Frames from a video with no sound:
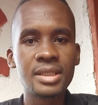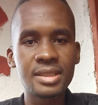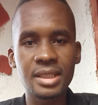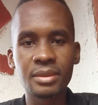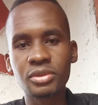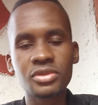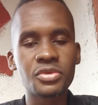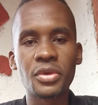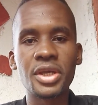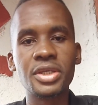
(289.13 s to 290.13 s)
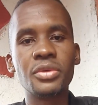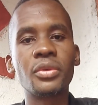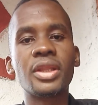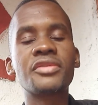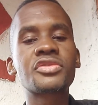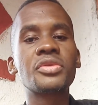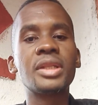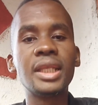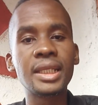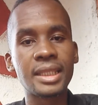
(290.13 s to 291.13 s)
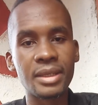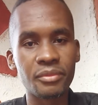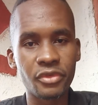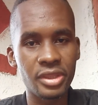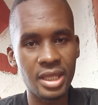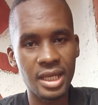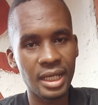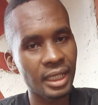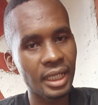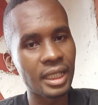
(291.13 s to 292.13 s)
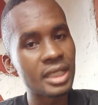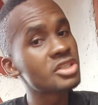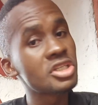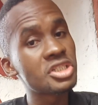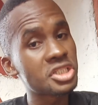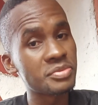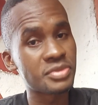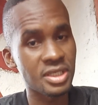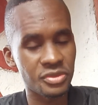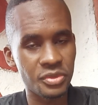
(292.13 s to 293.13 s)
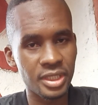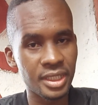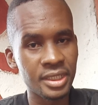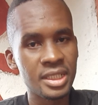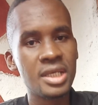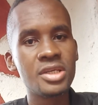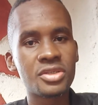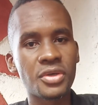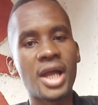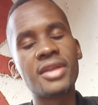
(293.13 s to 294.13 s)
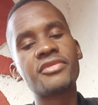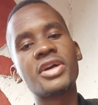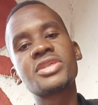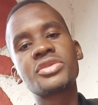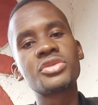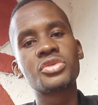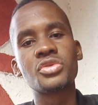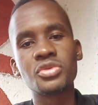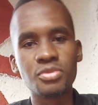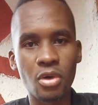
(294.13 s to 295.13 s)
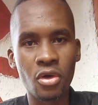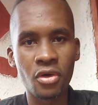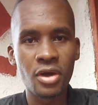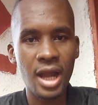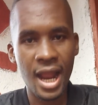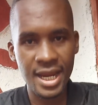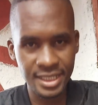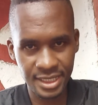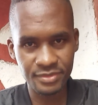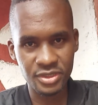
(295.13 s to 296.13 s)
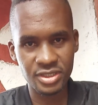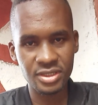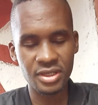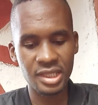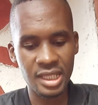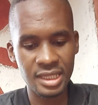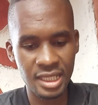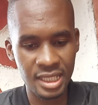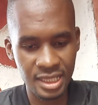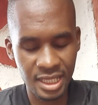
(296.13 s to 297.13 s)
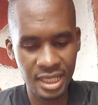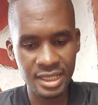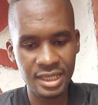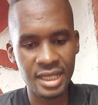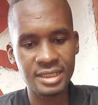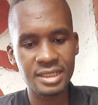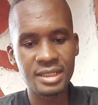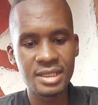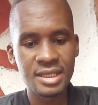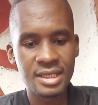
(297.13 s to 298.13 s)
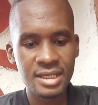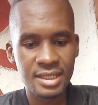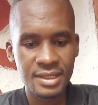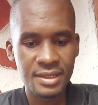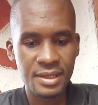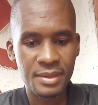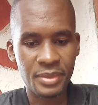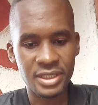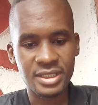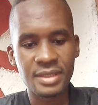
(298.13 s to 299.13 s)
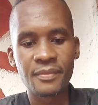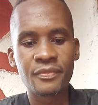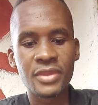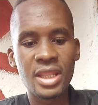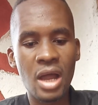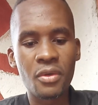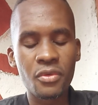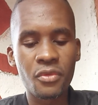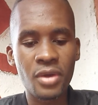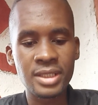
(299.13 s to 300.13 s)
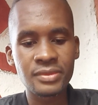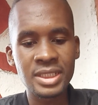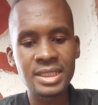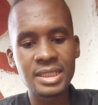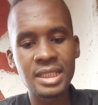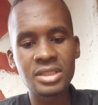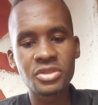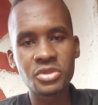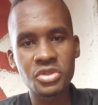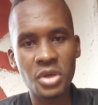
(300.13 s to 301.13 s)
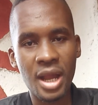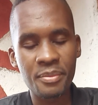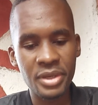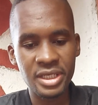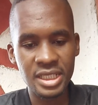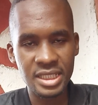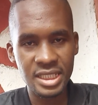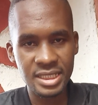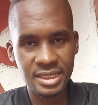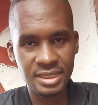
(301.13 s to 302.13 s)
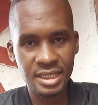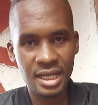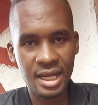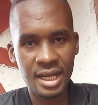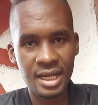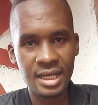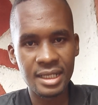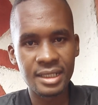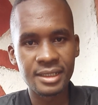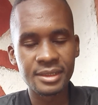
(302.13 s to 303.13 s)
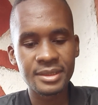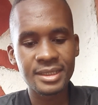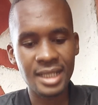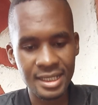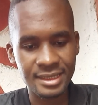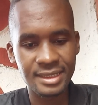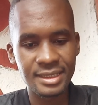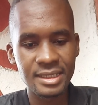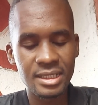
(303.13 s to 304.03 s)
tables where you will have to link them with their relationships as well. So I advise you to do more items in that part. Now, what is it that is going to happen in this tasks.